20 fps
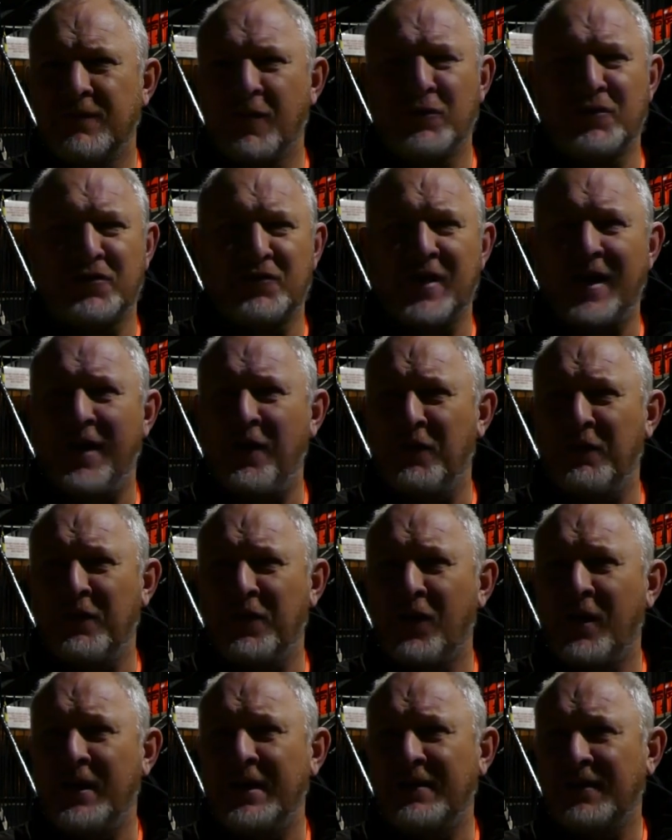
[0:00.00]
rolls straight along the
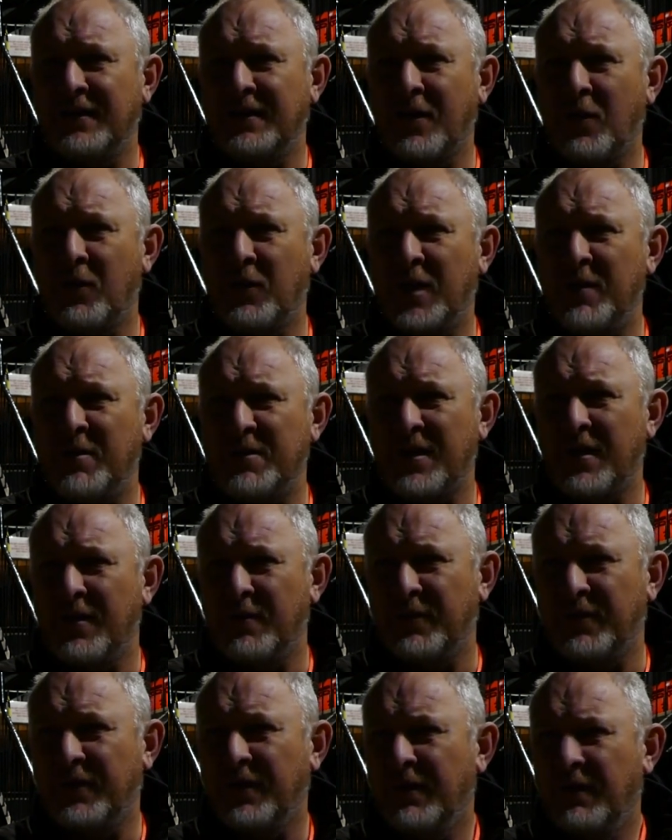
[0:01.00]
line into the goalkeeper's
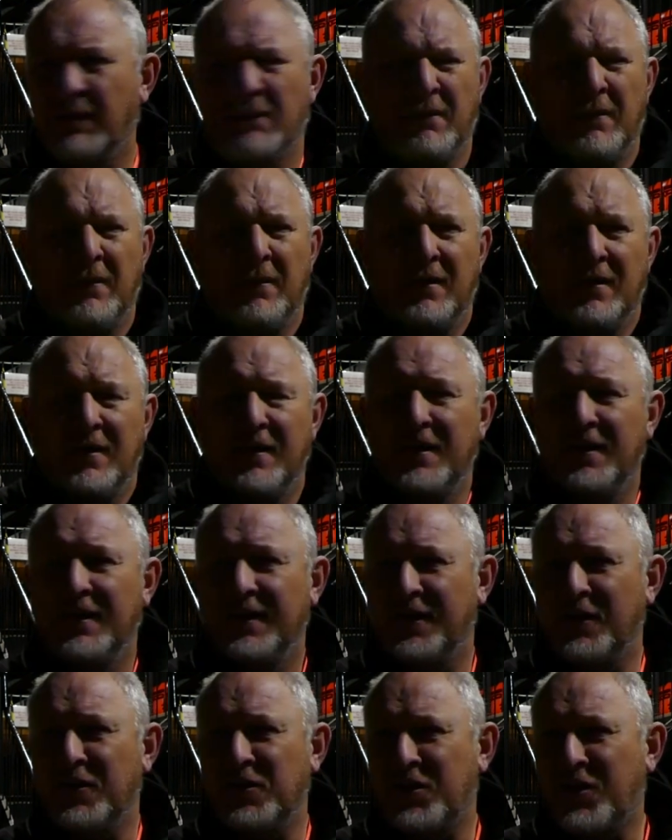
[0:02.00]
arms.
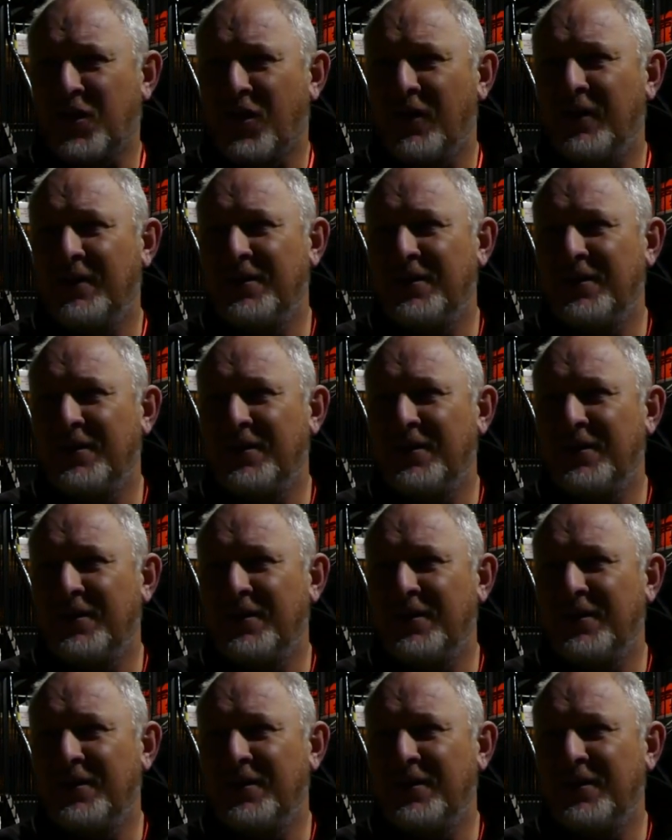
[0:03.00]
You know, you can't,